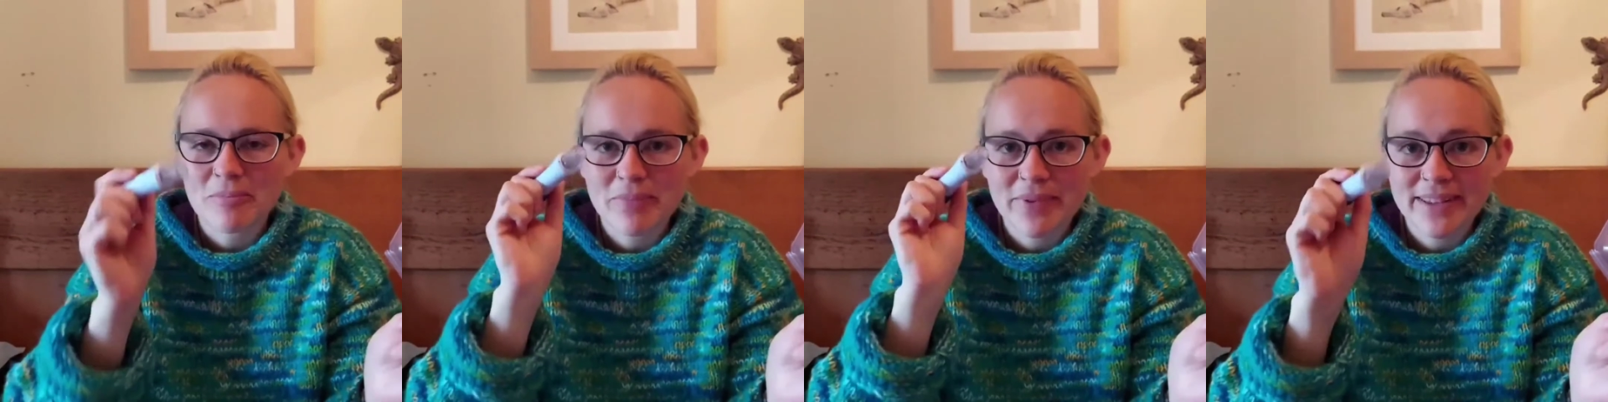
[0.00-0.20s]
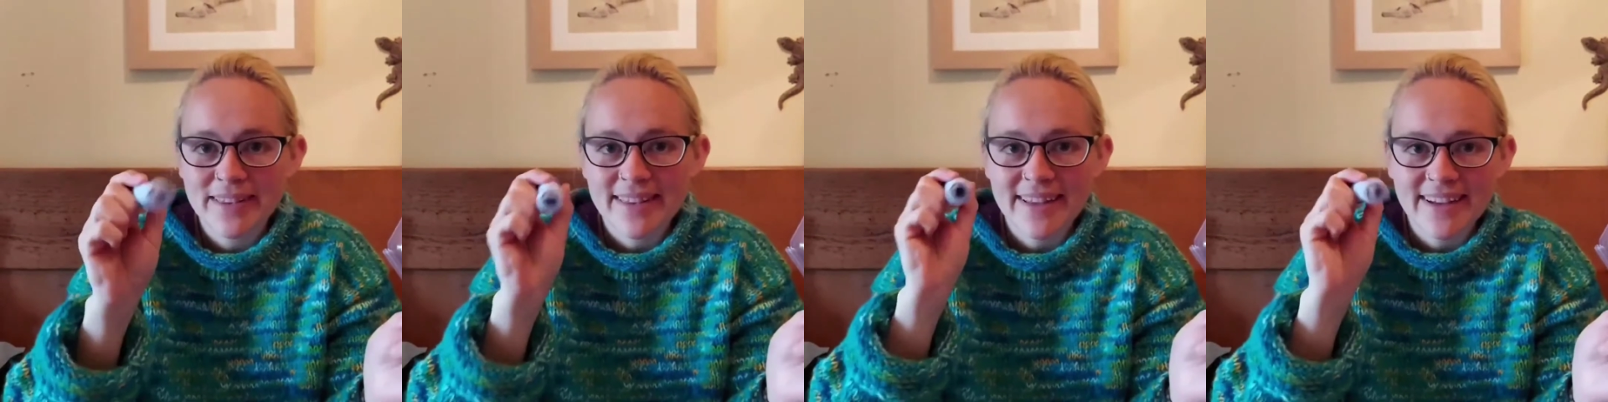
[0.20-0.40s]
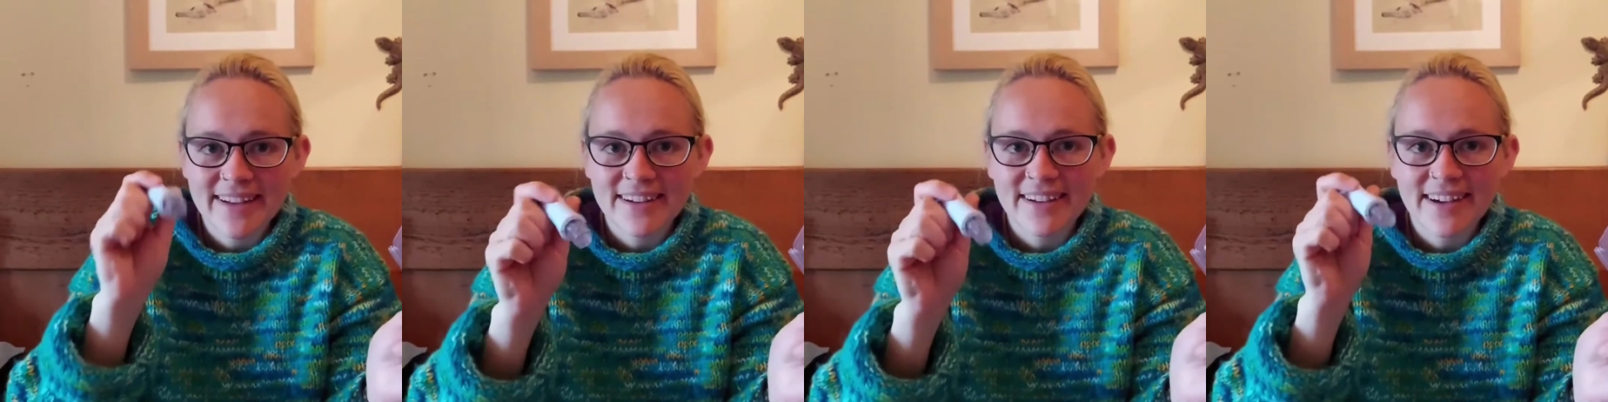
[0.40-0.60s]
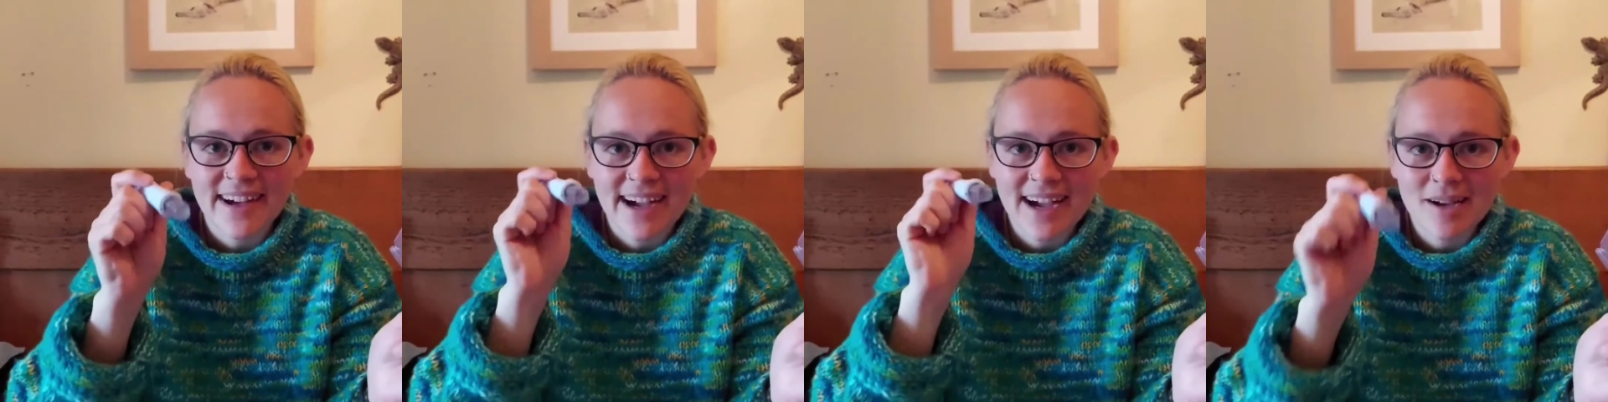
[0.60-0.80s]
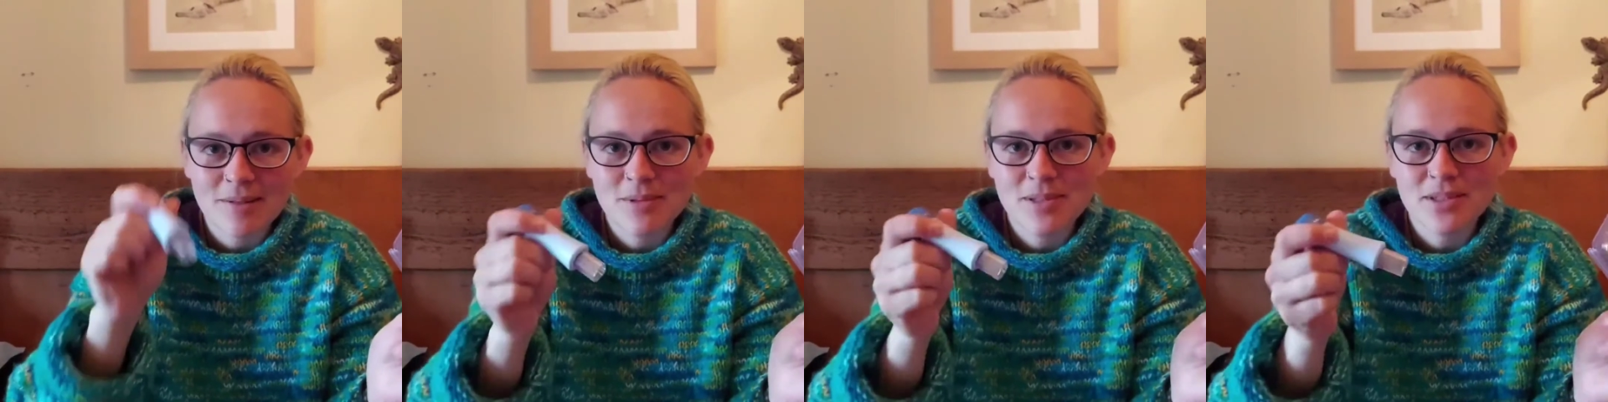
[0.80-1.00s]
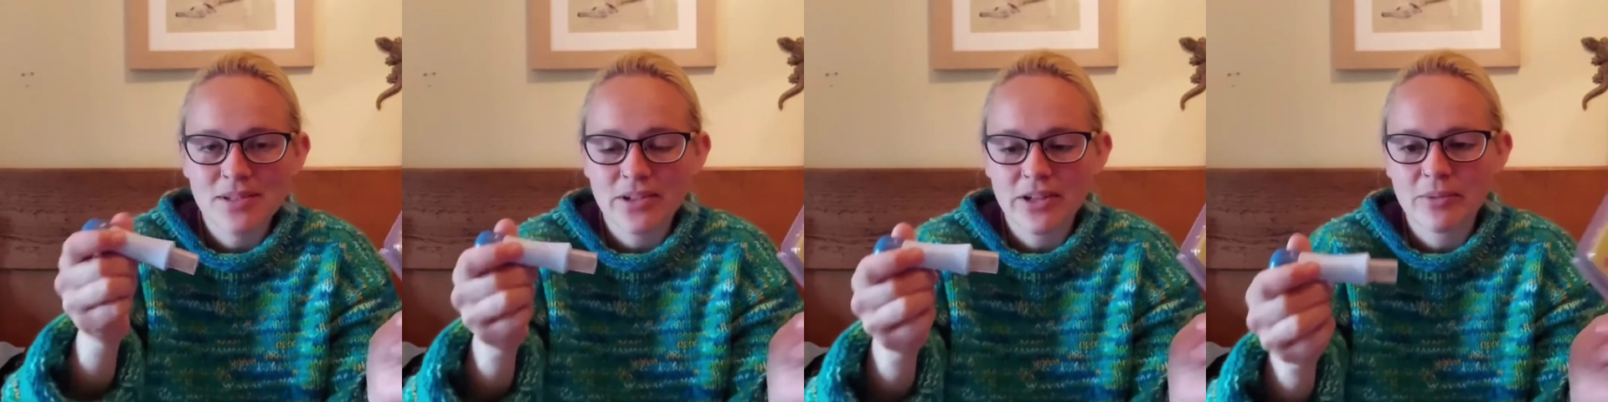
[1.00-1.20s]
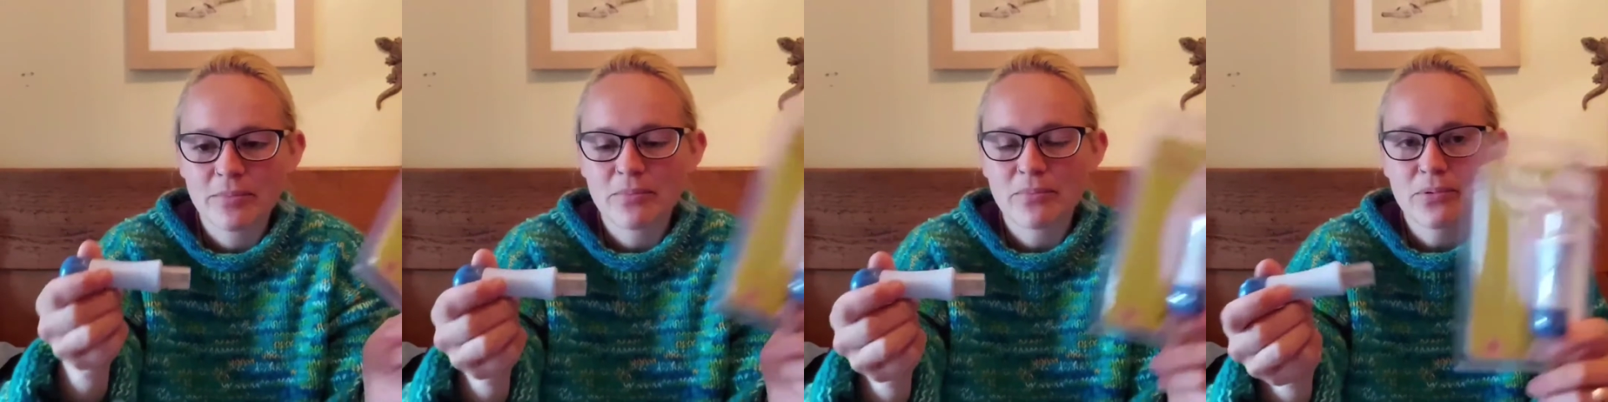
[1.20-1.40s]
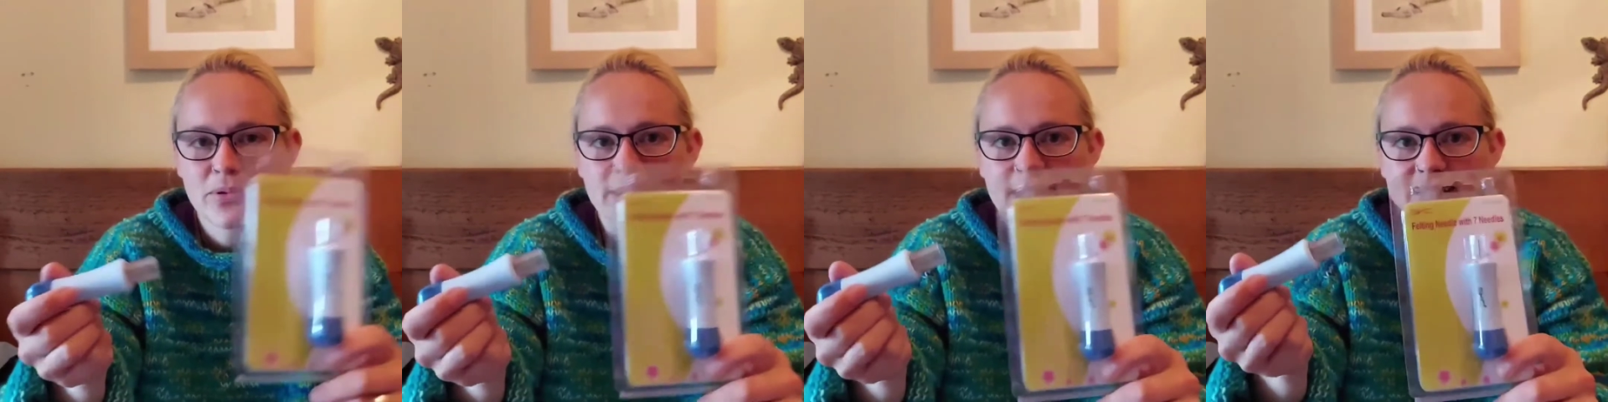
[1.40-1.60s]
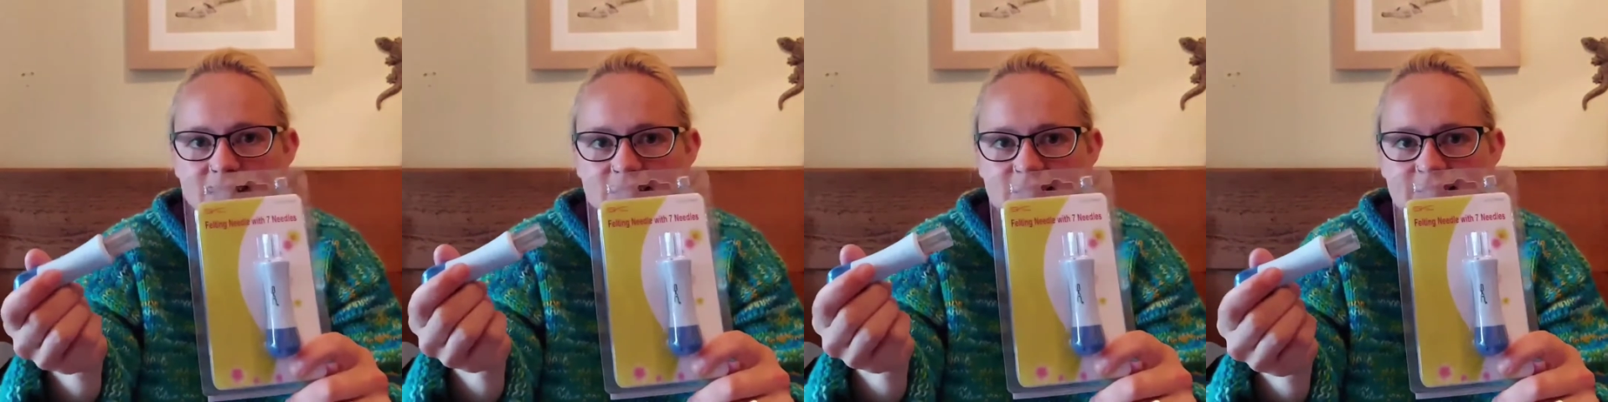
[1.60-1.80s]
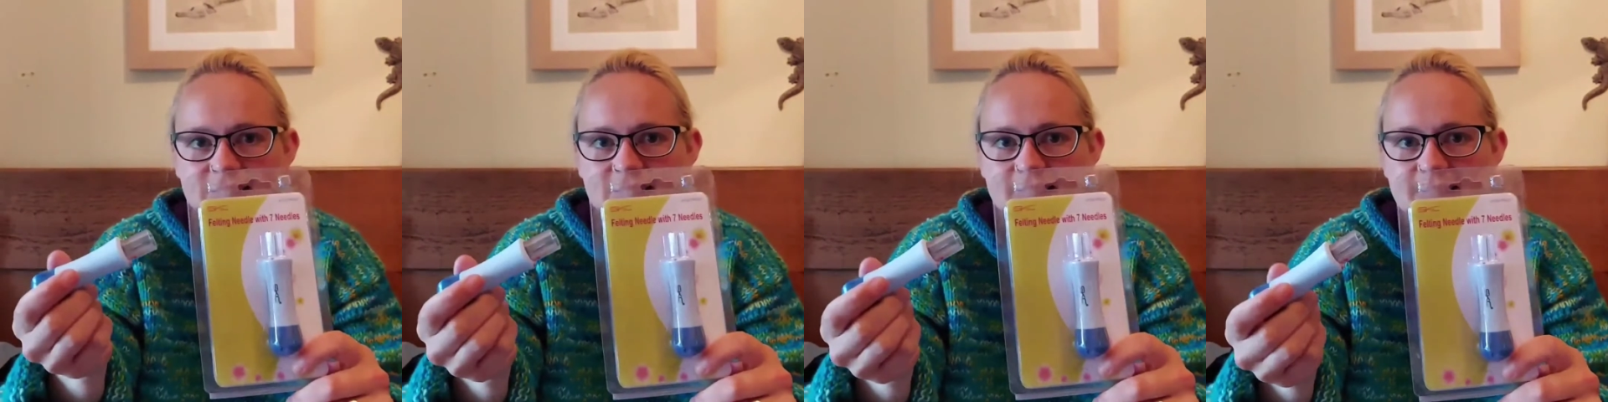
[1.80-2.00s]
But they are absolutely
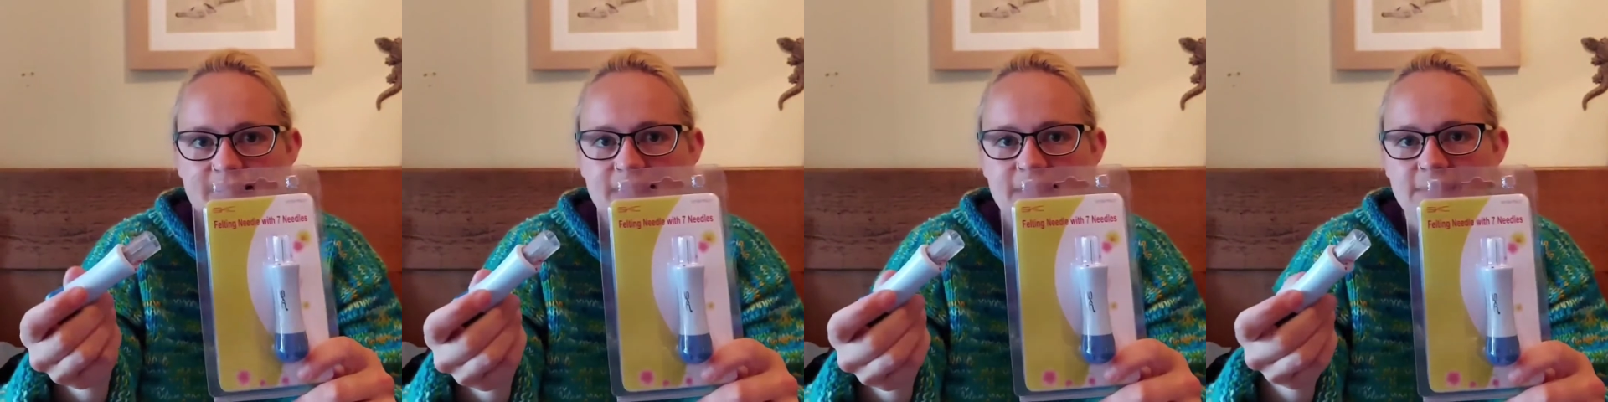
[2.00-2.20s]
brilliant